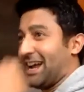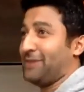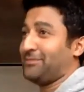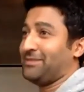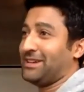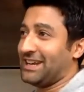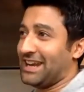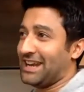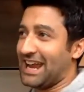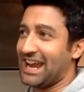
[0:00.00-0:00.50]
I
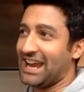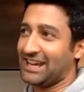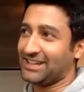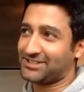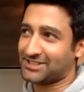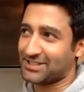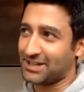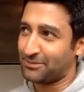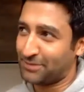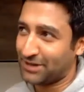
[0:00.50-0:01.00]
mean,
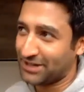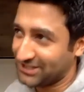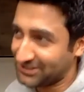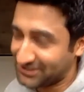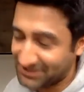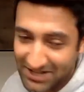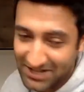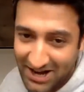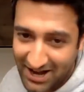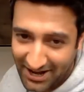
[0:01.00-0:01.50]

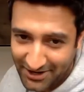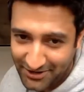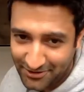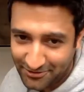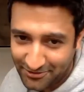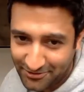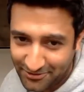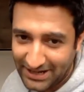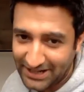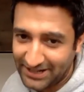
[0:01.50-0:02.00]
somebody's gotta,
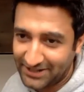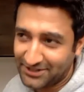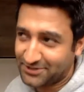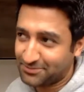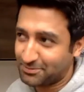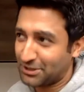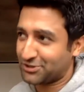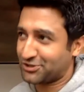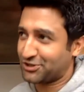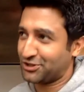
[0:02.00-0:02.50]
right?
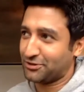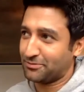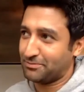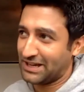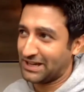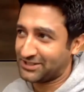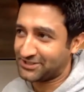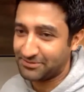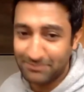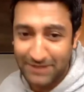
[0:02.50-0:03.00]
Especially your
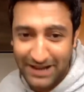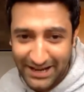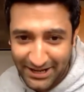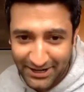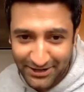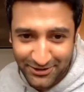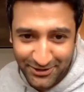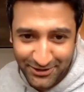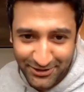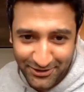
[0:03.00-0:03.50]
best
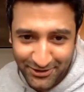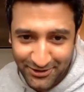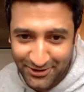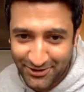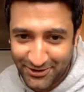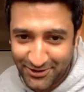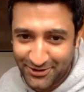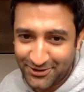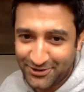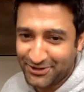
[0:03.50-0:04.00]
man or
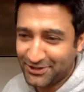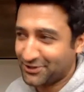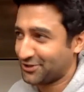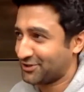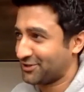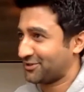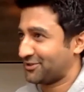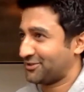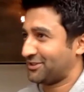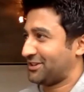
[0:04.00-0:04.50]

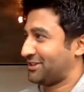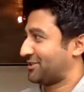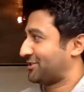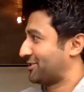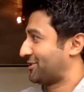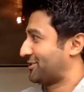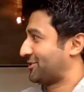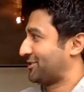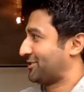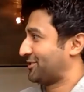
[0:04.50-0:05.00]

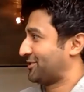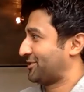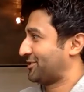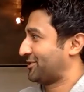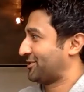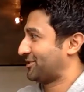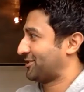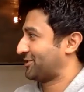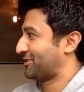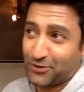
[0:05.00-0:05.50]
your
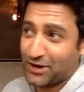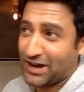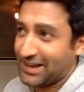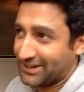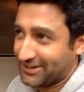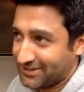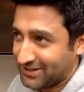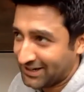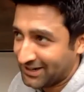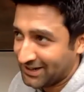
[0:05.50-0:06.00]
best
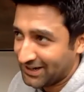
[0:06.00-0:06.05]
friend.